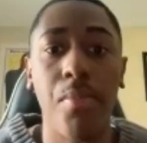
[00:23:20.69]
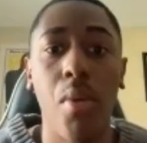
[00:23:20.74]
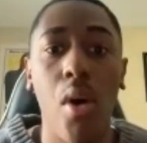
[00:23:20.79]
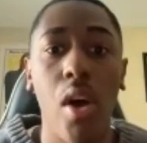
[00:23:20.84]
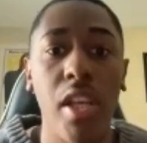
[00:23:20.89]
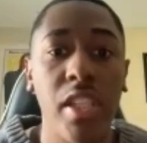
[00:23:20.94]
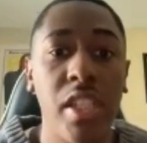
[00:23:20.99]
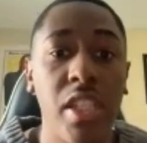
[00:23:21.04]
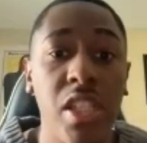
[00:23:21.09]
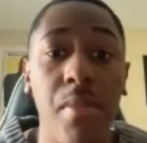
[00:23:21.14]
It's
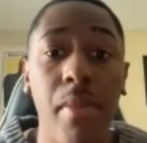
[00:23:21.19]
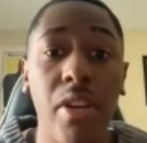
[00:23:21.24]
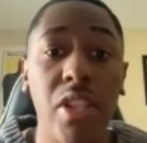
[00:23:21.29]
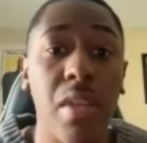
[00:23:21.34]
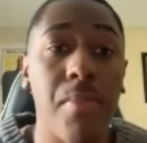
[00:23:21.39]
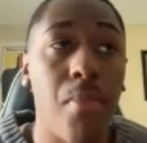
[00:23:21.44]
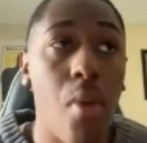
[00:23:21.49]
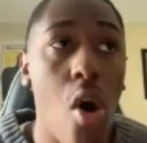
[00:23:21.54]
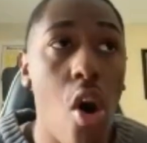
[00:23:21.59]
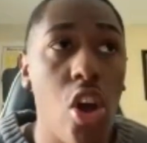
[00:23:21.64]
just about the
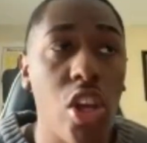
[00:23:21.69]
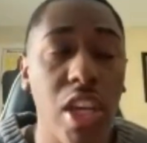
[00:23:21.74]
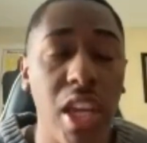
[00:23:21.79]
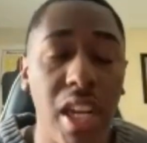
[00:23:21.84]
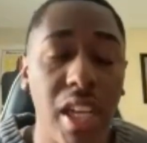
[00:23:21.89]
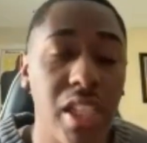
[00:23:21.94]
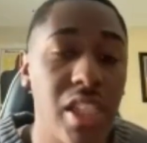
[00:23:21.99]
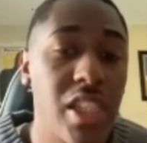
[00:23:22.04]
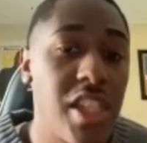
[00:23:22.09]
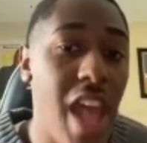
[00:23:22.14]
ball getting
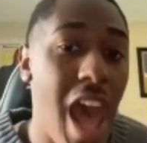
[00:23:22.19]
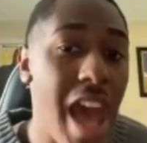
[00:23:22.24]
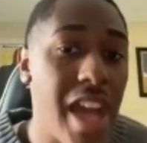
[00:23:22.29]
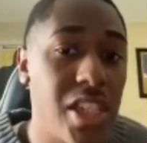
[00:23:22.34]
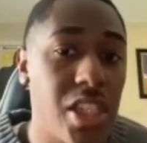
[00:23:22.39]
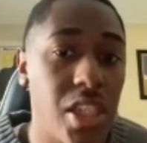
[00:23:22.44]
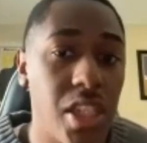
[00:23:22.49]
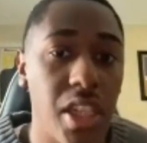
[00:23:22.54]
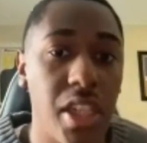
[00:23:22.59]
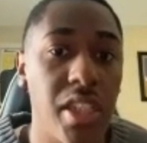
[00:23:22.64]

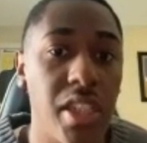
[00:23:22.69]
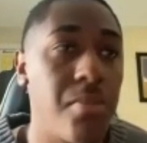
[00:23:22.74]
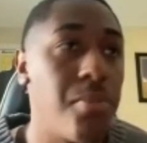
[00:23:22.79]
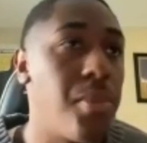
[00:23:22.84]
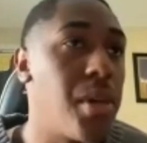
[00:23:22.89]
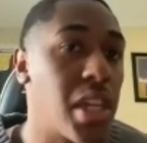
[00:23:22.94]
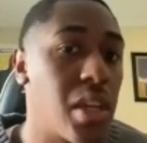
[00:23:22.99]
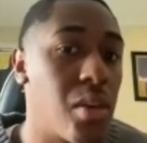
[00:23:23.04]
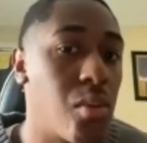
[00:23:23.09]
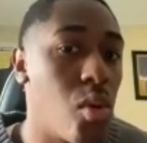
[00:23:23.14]
stagnant in the pick
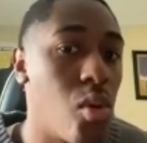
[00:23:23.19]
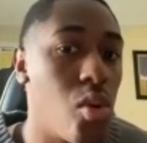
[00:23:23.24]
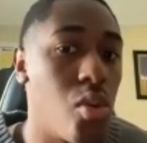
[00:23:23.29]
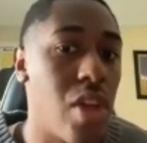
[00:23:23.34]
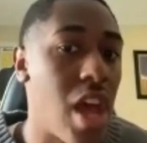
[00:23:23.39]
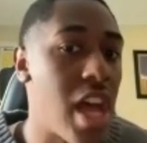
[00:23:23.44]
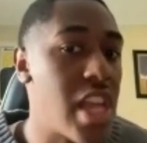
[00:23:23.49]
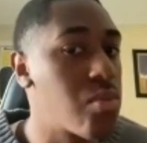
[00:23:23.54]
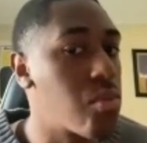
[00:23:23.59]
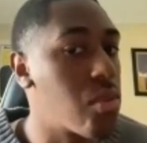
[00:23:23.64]
and roll.
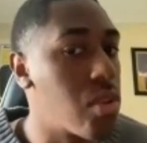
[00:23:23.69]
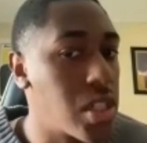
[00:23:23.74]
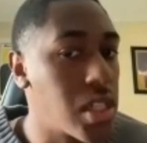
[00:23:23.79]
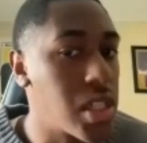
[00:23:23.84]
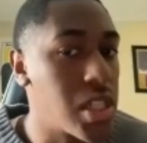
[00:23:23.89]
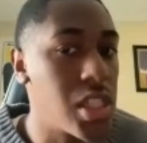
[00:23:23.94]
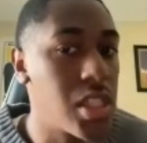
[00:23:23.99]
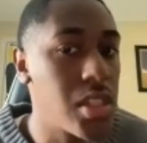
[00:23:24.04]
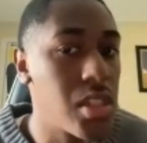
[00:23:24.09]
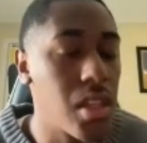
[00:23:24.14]
That's where it
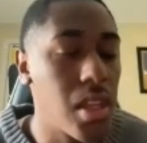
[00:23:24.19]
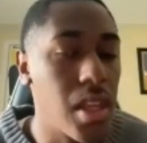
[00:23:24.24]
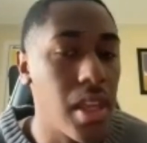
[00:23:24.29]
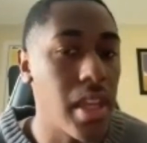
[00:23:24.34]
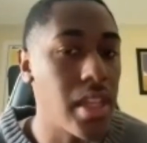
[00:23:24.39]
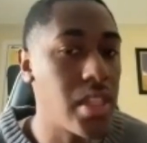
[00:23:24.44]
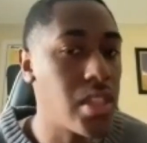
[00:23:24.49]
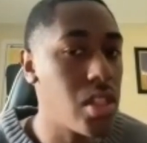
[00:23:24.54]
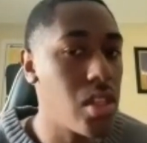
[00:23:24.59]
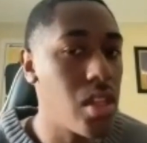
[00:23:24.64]
just gets
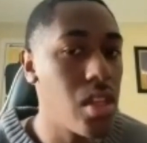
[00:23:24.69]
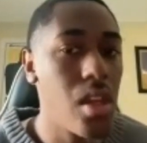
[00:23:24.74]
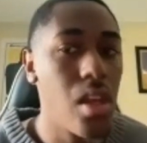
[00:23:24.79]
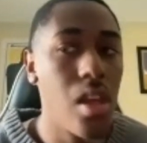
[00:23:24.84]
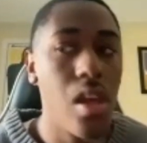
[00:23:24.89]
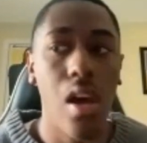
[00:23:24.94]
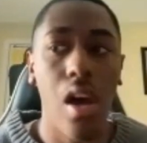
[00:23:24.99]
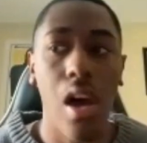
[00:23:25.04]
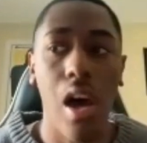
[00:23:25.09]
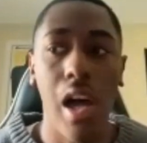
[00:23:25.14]

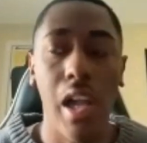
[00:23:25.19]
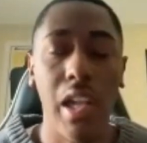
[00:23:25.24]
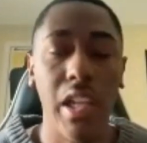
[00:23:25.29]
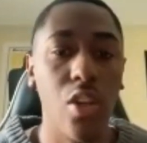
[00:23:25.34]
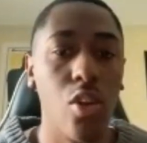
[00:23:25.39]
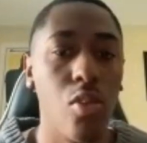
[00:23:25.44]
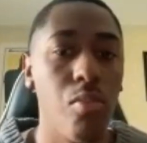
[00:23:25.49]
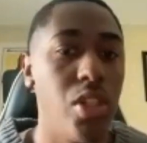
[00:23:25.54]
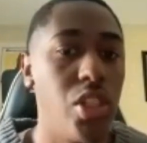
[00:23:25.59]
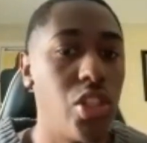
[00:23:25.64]
a little bit
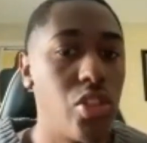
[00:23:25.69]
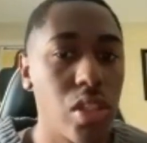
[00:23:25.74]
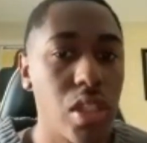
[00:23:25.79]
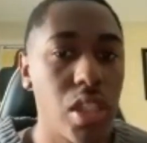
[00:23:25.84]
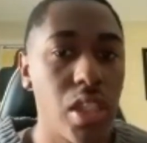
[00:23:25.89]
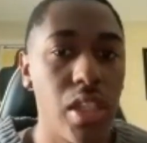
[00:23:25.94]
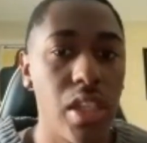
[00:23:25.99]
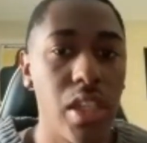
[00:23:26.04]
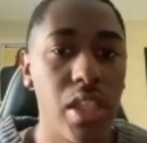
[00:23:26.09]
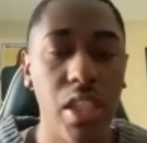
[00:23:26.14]
tricky.
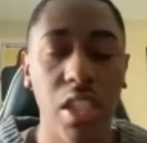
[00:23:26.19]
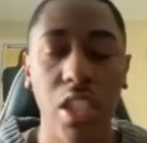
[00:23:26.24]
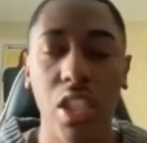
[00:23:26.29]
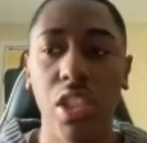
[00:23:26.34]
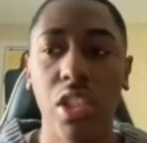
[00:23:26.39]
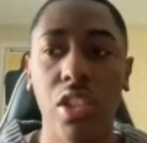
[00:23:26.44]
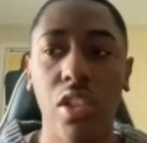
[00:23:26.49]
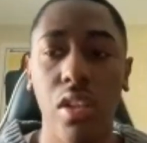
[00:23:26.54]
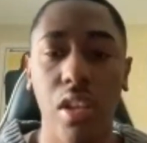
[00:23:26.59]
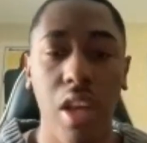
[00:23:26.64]
It just
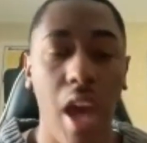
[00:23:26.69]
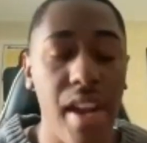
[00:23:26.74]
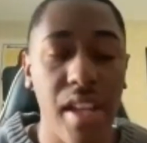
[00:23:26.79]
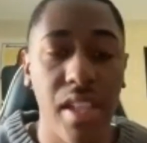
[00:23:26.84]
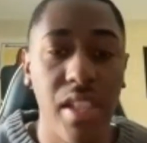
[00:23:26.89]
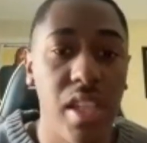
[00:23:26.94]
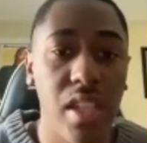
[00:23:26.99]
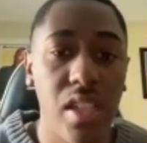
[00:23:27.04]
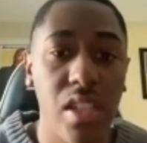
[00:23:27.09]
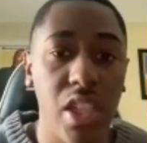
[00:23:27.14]
kind of
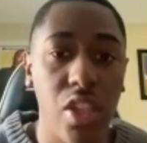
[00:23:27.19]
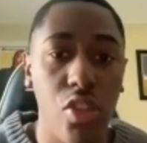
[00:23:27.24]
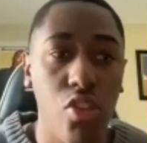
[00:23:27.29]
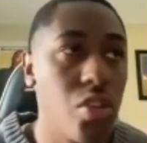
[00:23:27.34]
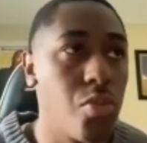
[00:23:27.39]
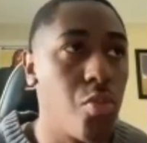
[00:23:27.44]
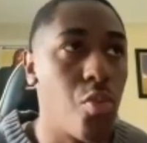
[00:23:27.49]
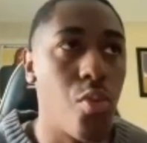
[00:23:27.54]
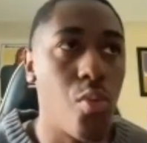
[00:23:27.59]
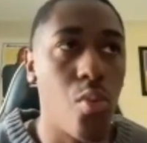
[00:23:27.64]
sits there. You could
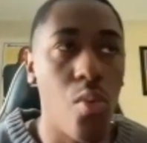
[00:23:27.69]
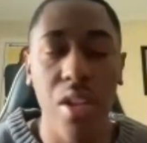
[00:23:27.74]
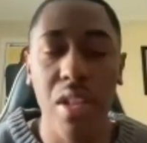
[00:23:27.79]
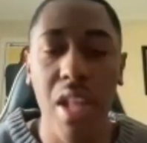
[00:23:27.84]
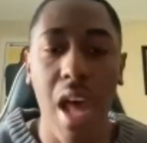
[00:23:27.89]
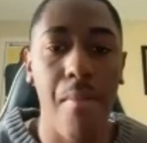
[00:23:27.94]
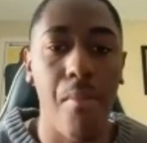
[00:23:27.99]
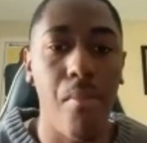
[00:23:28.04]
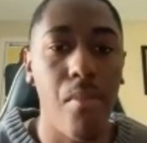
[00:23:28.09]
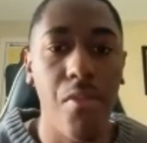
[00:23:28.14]
run that
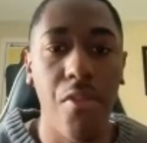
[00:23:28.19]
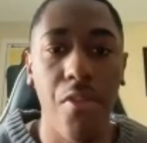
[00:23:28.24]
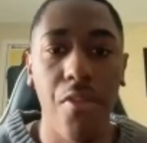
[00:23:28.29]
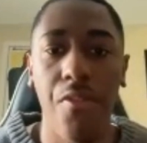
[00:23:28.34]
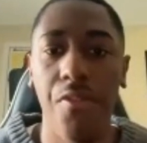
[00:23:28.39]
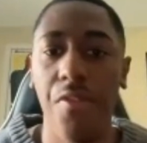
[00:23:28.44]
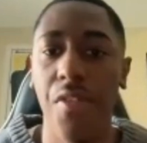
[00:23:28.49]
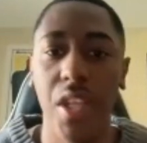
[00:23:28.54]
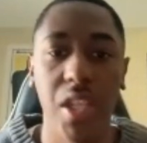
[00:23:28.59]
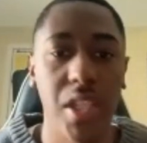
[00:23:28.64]

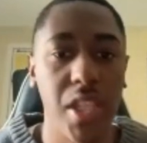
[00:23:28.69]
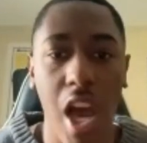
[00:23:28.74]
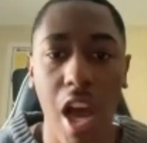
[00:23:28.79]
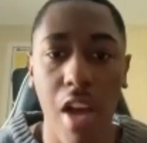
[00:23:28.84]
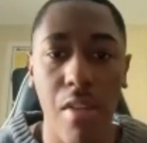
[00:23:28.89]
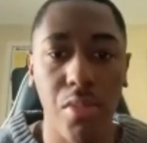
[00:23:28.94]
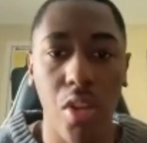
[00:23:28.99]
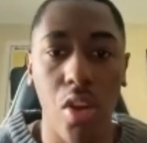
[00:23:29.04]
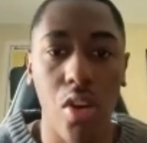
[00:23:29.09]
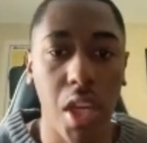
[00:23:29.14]
50 times
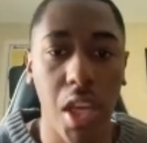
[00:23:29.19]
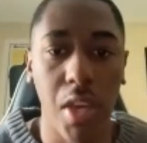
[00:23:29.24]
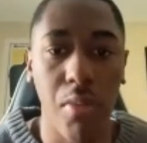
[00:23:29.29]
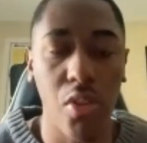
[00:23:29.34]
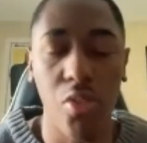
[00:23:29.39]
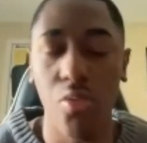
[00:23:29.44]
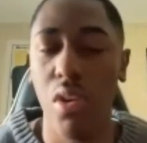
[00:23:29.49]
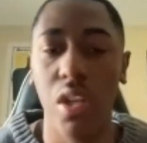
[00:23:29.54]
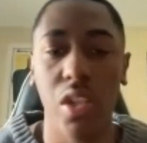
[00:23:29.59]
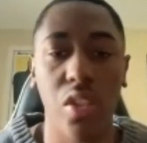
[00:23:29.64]
all game. You could
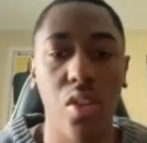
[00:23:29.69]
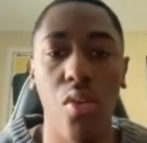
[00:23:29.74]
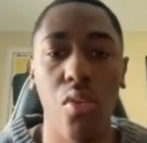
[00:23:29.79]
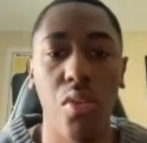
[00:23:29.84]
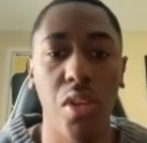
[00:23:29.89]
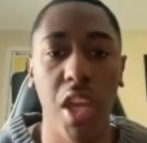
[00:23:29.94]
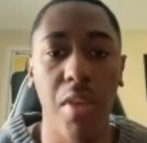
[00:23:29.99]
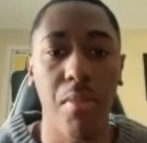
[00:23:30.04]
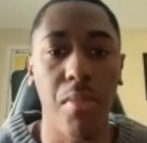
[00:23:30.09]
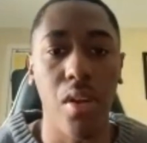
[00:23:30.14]
run it the whole game,
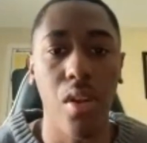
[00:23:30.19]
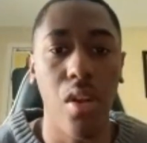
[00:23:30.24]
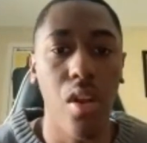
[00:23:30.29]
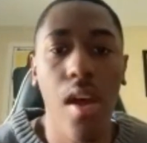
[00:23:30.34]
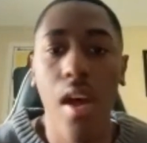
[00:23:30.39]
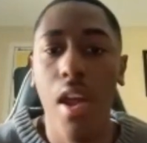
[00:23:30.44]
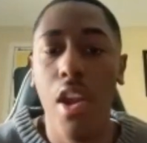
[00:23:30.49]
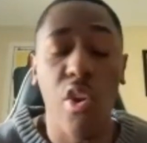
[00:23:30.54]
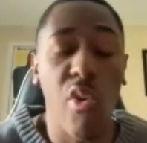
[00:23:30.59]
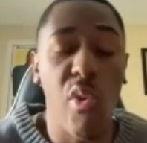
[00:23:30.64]
but
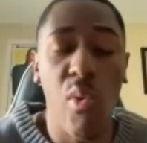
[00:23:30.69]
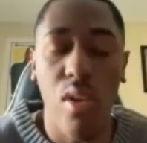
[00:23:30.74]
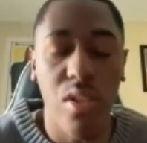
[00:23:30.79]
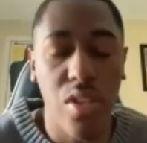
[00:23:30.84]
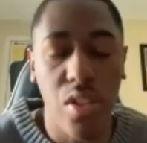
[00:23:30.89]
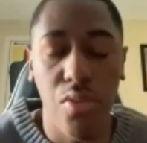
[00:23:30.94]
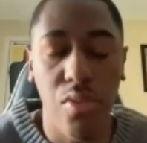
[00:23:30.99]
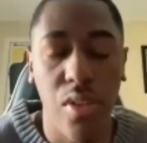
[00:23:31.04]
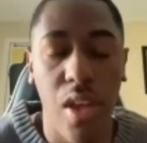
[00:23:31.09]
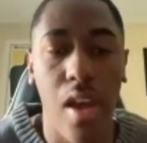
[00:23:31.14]
no one wants to do
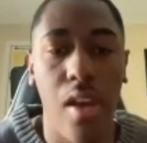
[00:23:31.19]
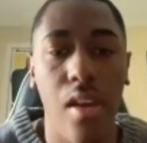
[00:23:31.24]
that.